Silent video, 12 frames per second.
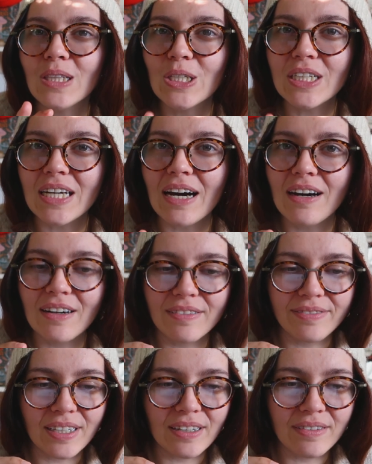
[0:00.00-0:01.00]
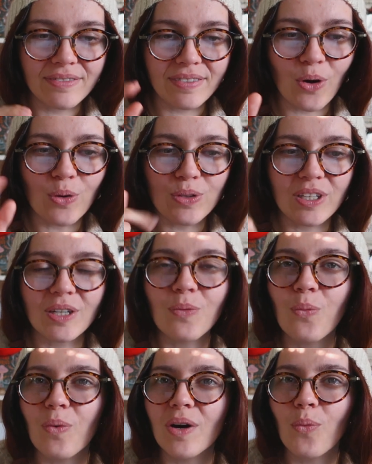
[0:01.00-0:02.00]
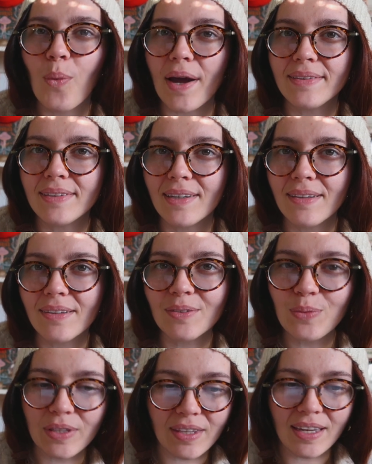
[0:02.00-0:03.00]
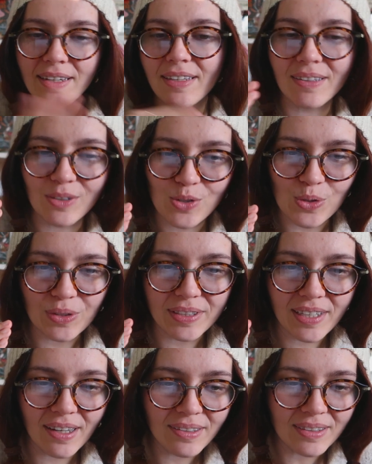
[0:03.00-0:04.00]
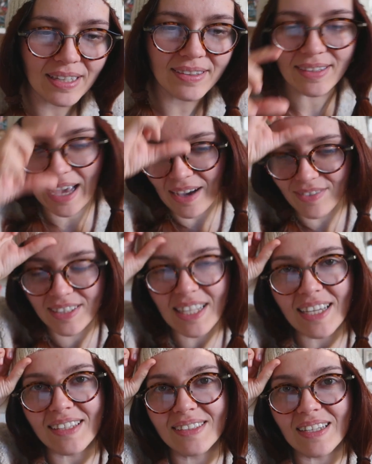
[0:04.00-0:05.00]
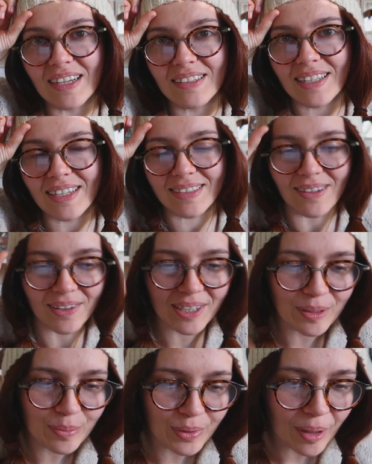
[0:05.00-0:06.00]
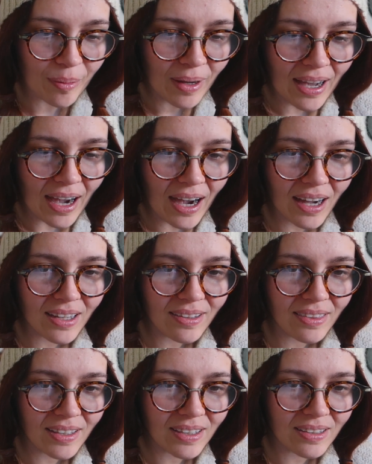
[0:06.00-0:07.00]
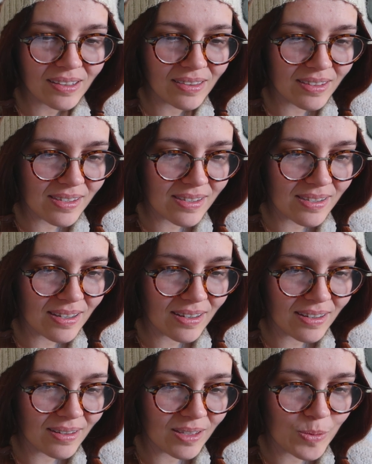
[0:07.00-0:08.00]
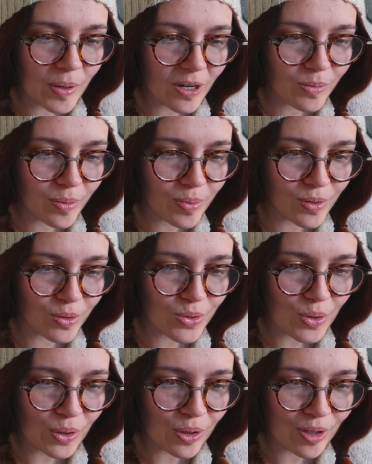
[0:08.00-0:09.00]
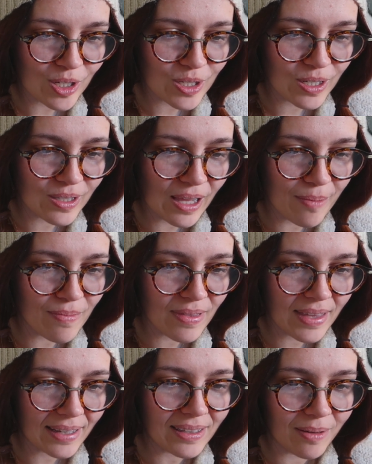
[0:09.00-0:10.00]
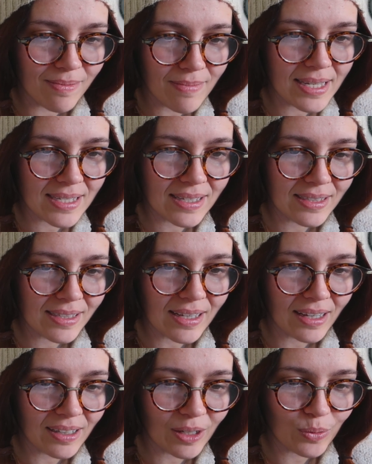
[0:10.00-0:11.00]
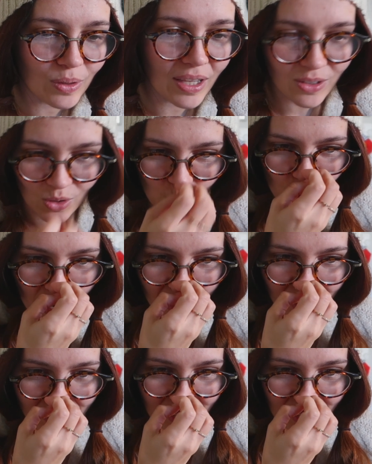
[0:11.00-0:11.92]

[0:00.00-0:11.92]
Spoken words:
look of holding a white color with any other solid color and then having like a darker brim. I think that this pattern by Pearl Soho has did that amazingly, and I would like to try it